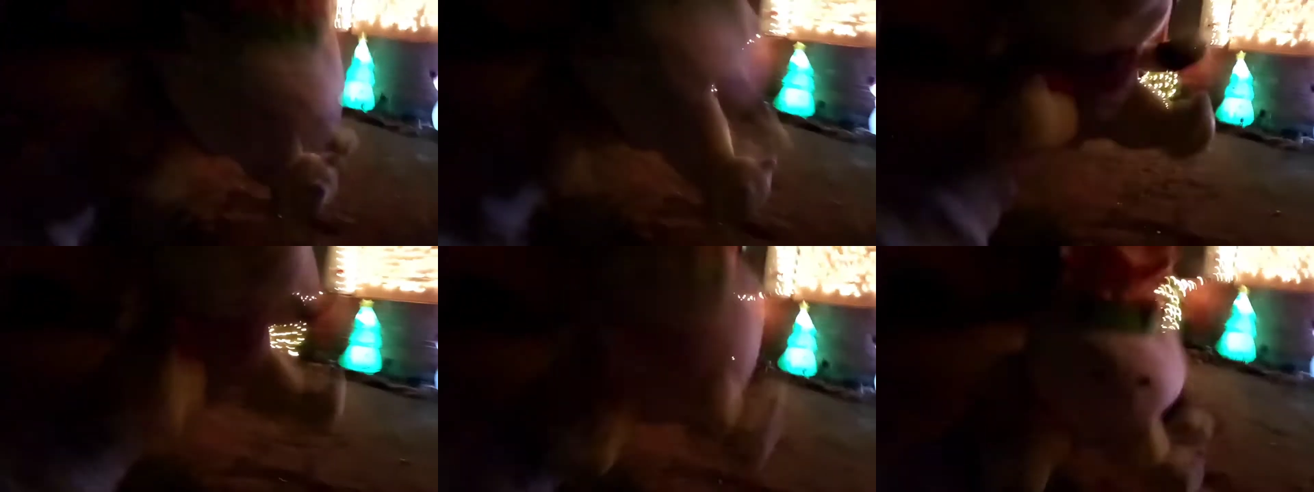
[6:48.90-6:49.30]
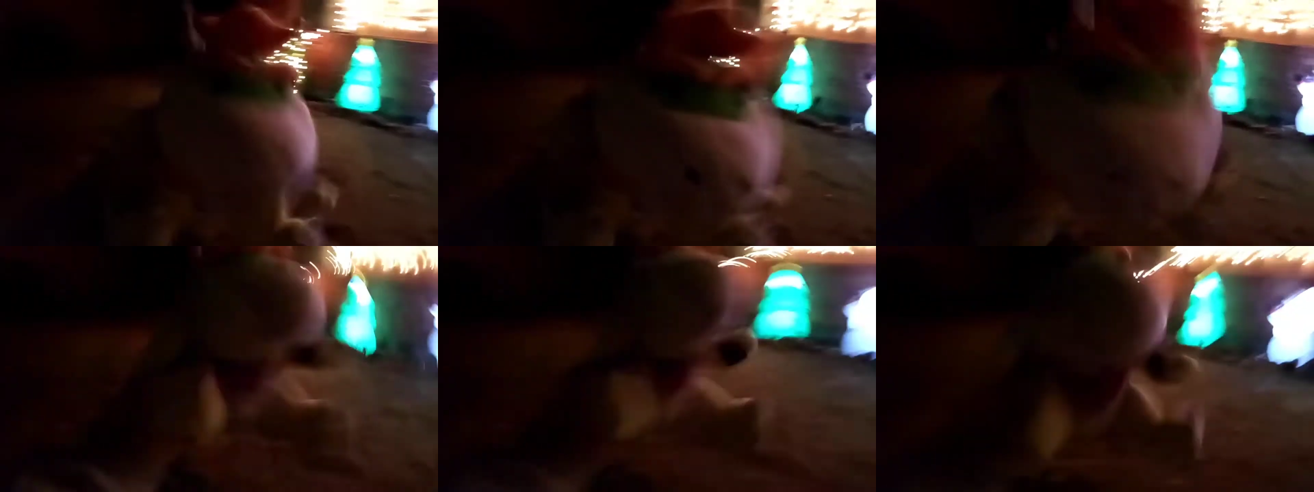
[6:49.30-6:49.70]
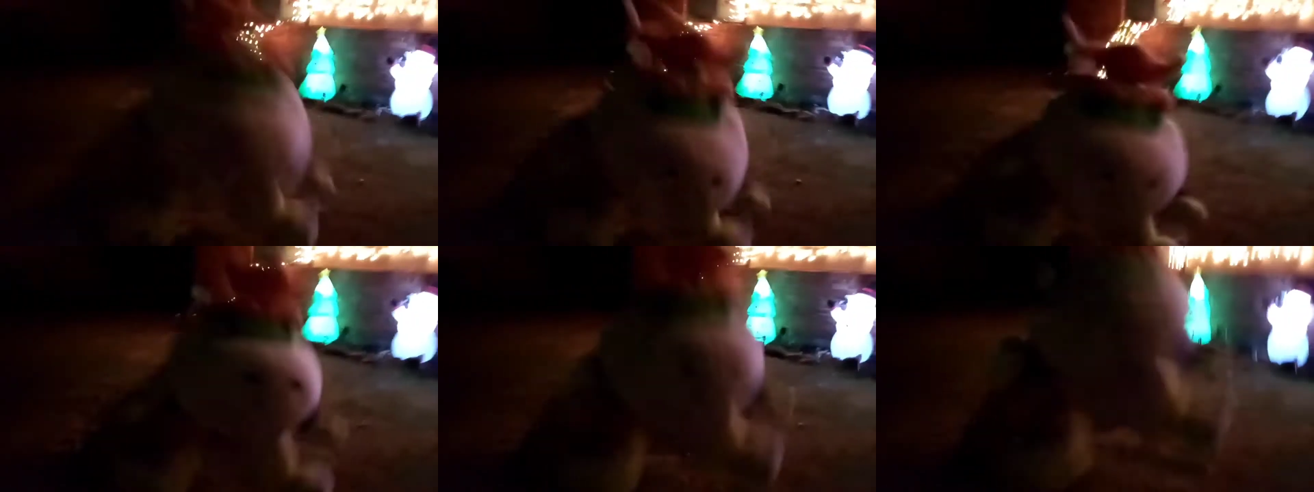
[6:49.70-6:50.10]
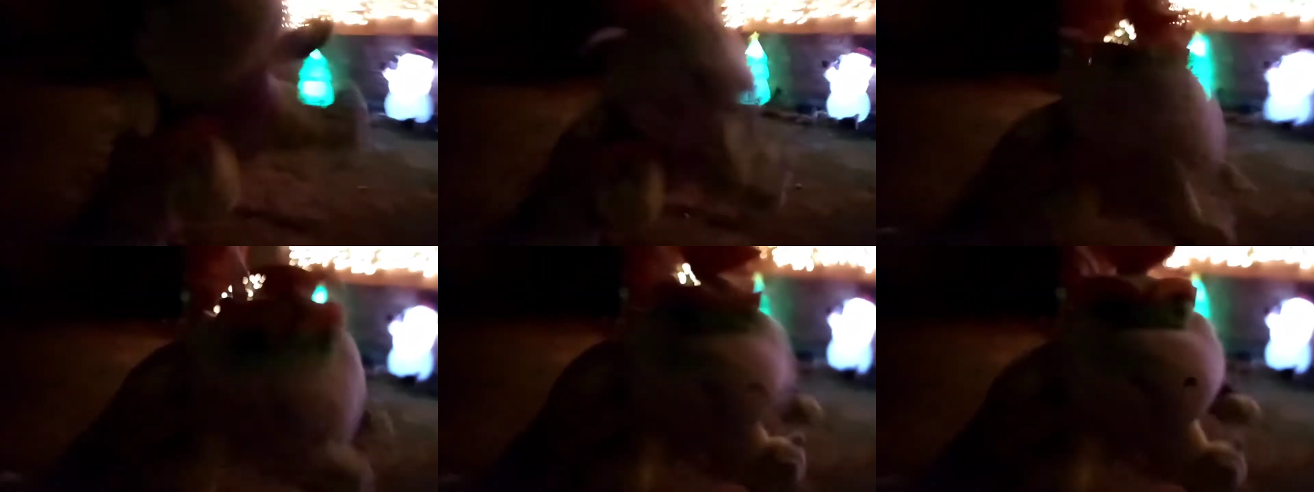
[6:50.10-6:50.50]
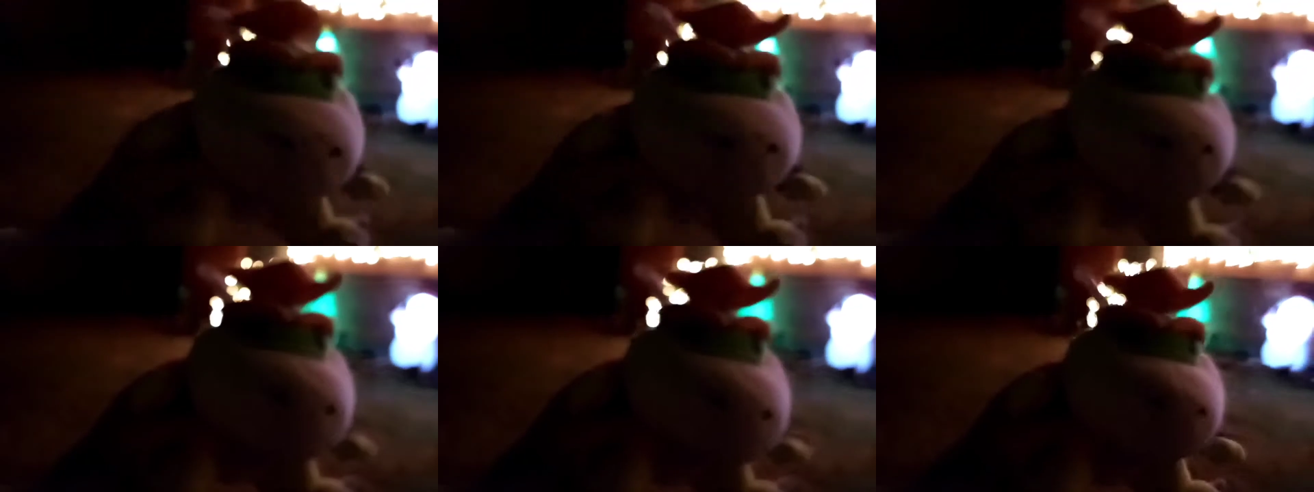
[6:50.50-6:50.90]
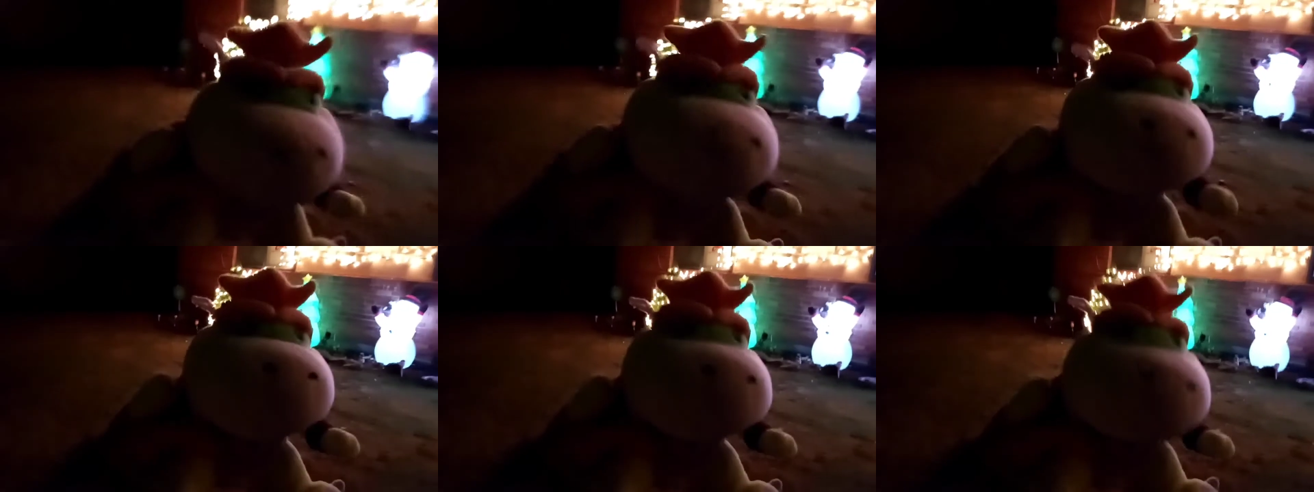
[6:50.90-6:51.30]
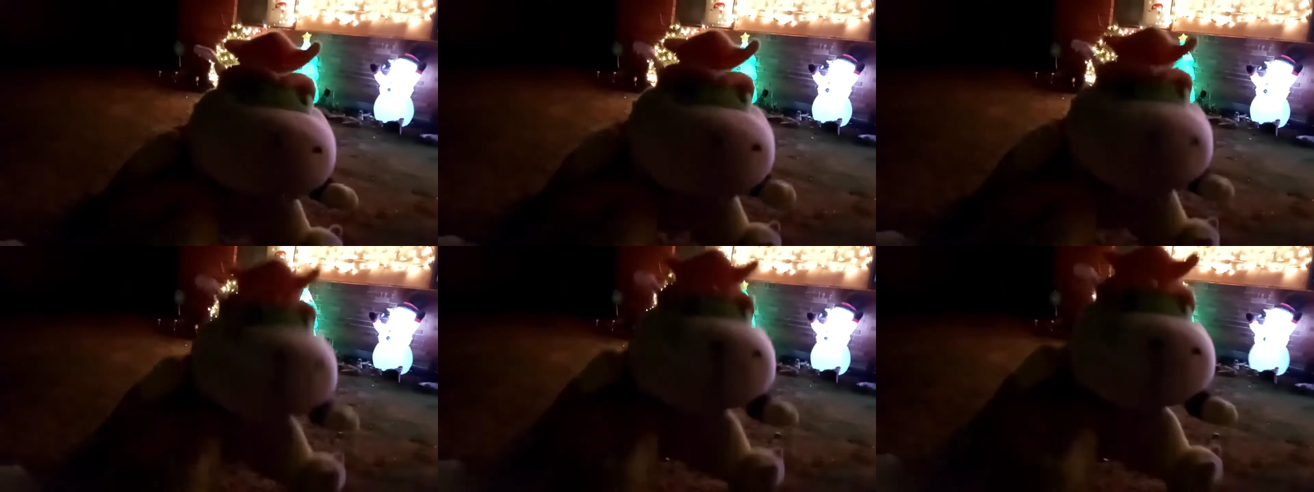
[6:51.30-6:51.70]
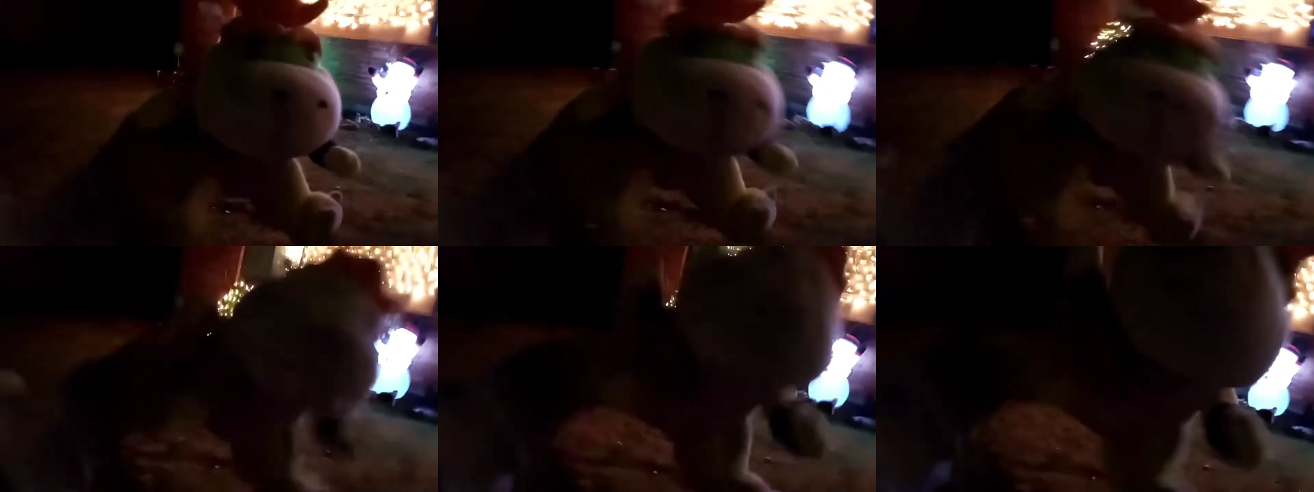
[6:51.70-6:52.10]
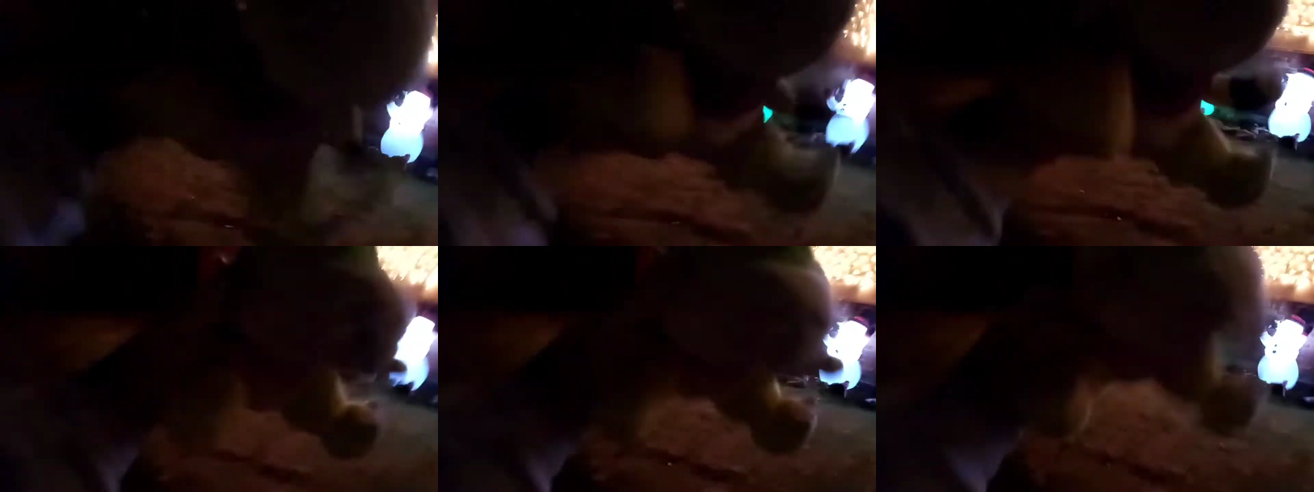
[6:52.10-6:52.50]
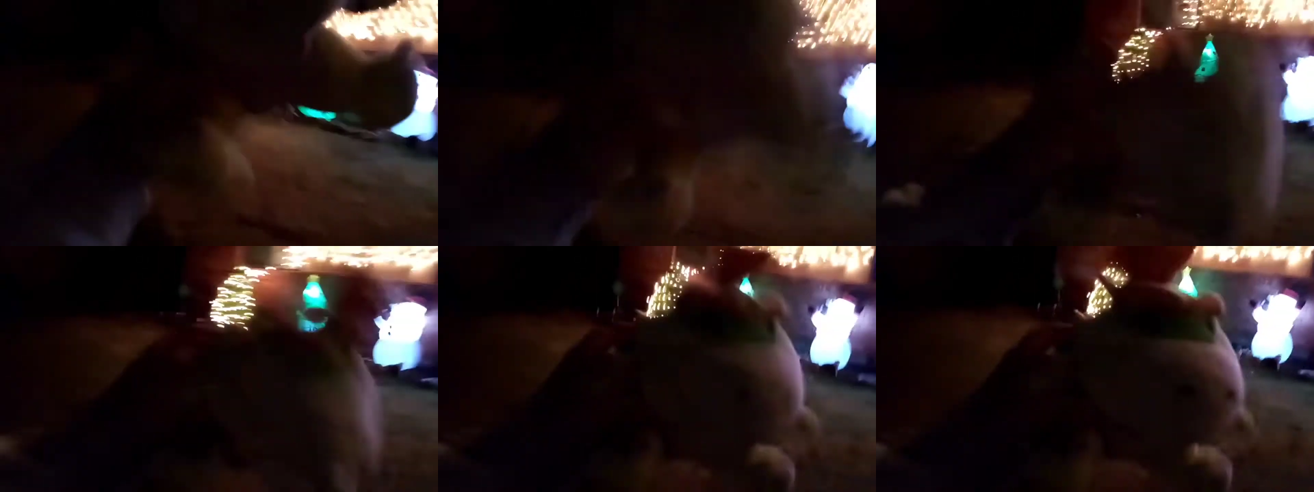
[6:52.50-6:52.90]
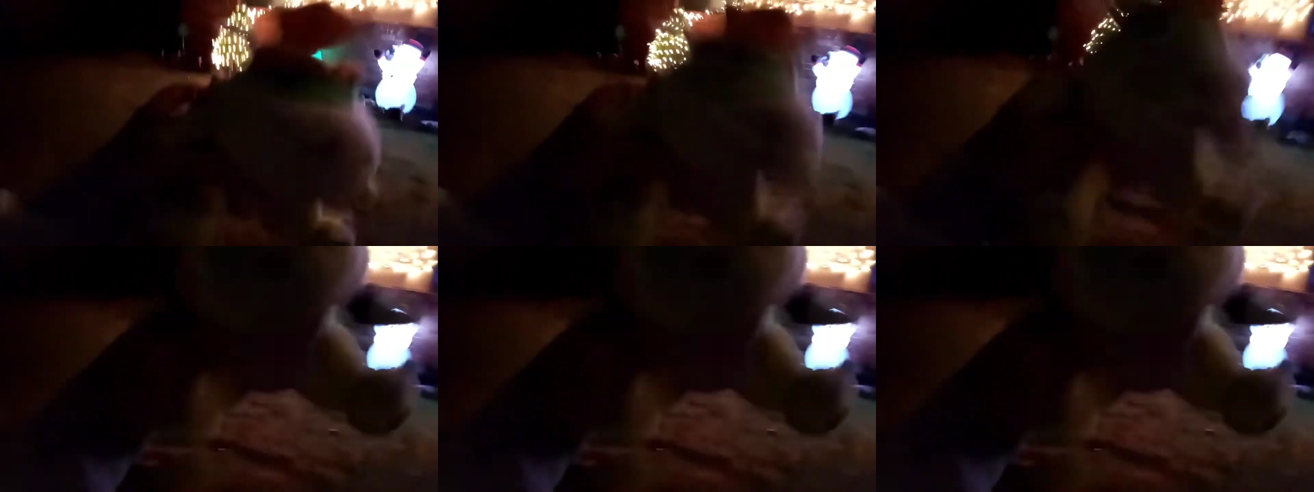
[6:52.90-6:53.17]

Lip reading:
No face is visible, so there are no lips to read.